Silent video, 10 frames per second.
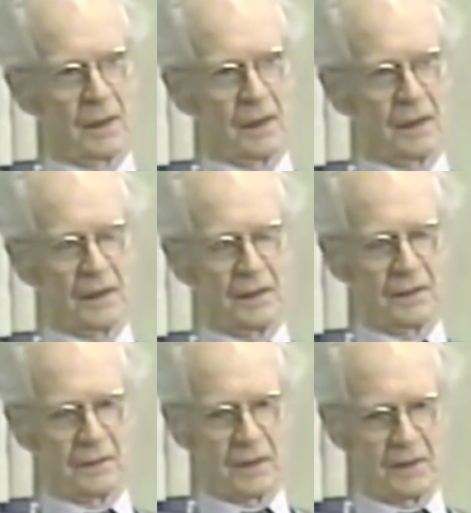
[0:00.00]
I,
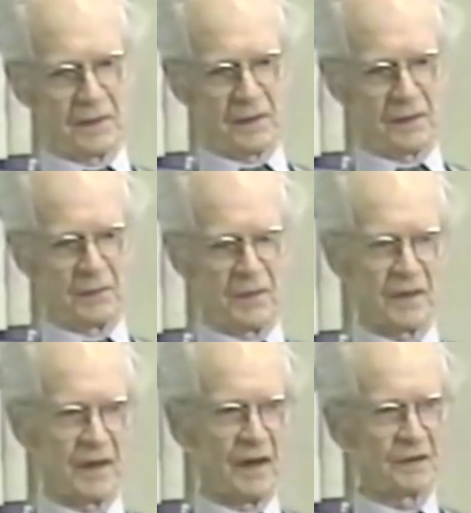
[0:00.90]
I think the,
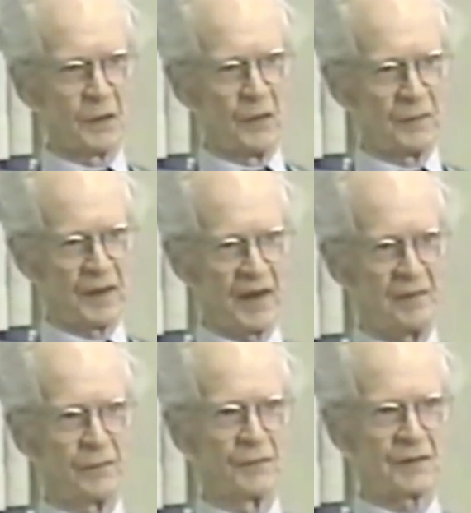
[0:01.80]
the ongoing
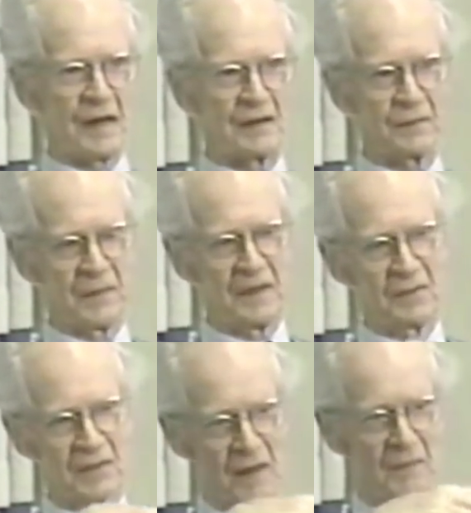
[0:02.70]
behavior has got to
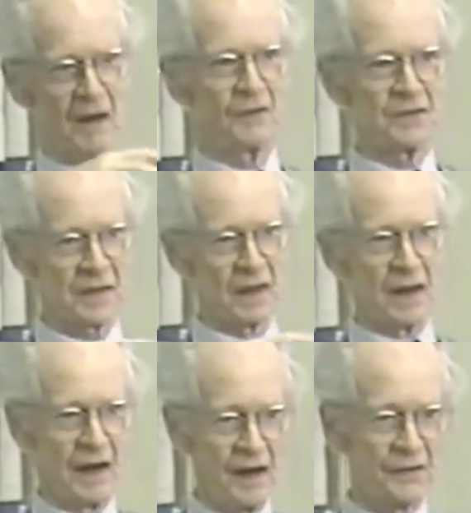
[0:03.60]
be somehow still
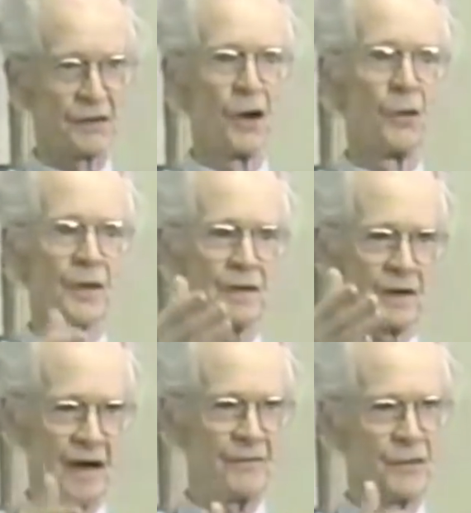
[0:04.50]
ongoing
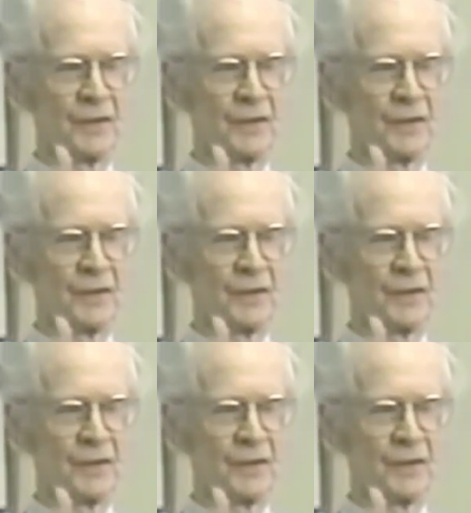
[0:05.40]
to have the